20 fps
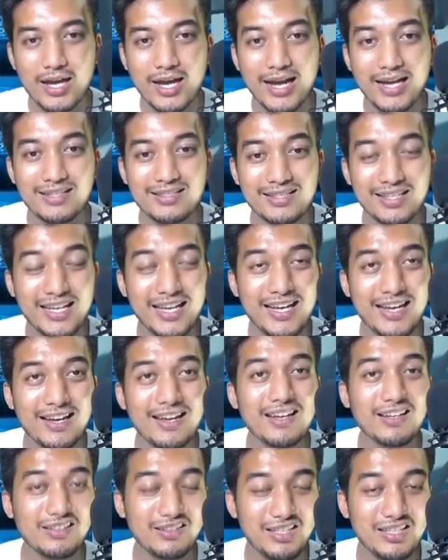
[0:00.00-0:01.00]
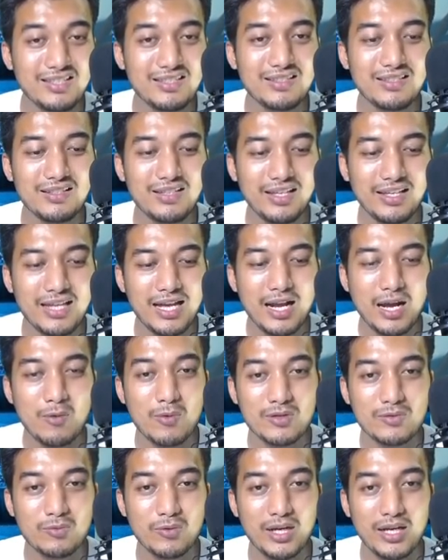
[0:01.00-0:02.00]
And see, this is the thing that I
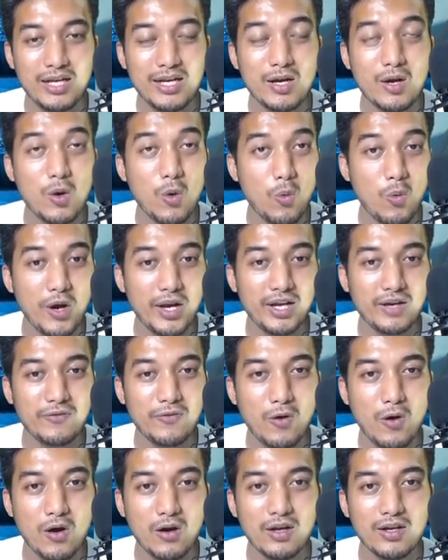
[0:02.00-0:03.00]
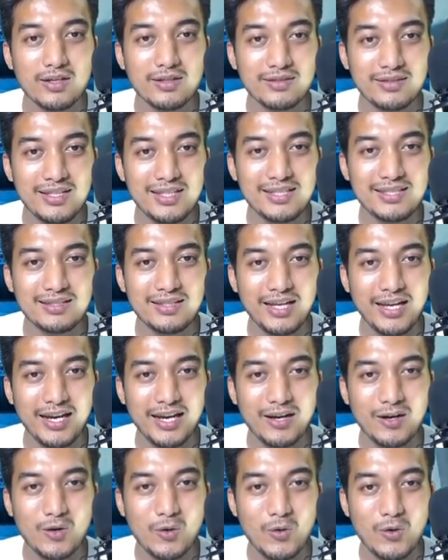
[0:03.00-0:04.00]
was really waiting for. This
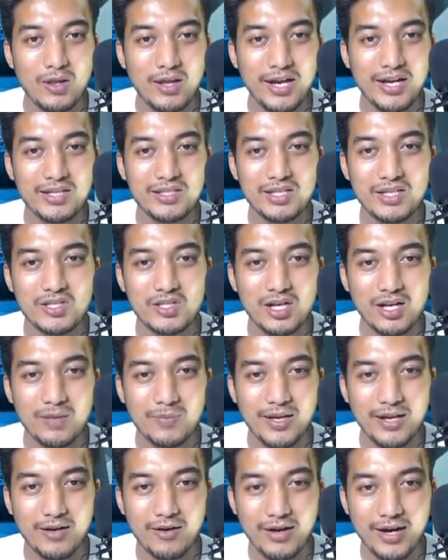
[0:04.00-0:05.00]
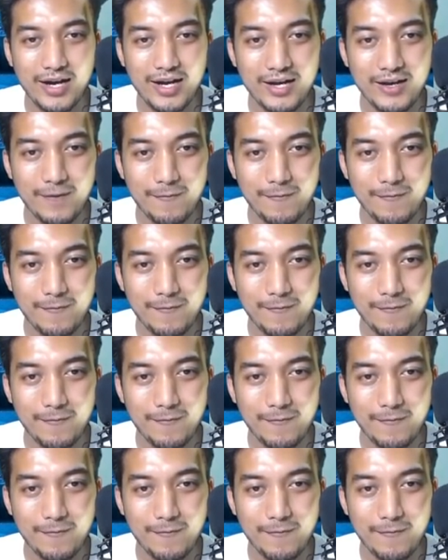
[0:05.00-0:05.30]
thing, ladies and gentlemen. Okay,